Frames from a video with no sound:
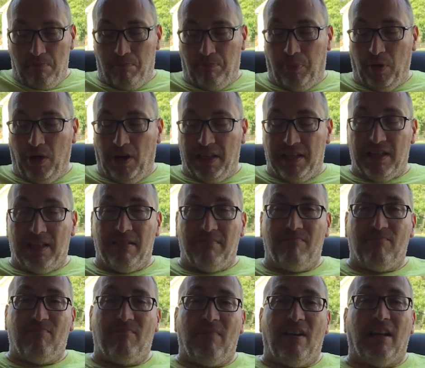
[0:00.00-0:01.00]
But
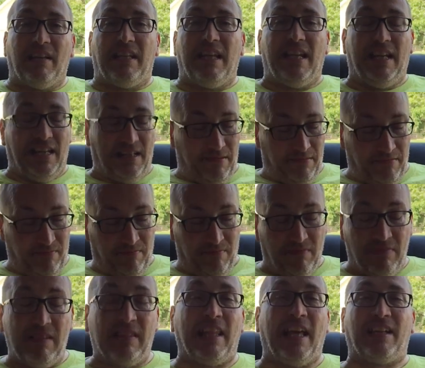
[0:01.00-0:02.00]
again,
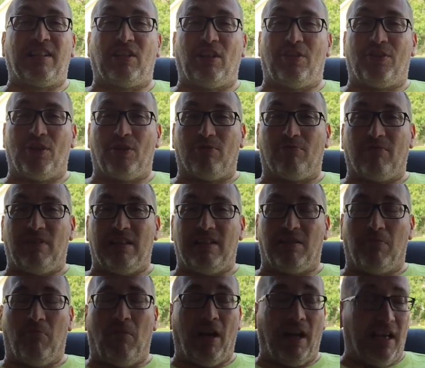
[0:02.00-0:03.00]
that's the third
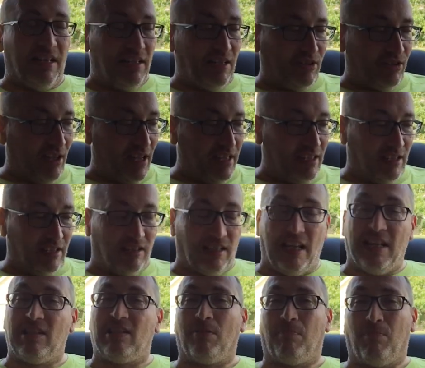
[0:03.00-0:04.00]
reason why I dislike this
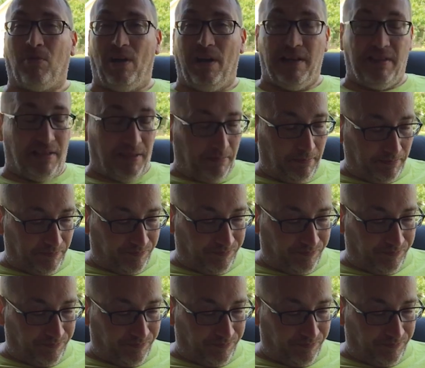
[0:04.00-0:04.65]
is the price.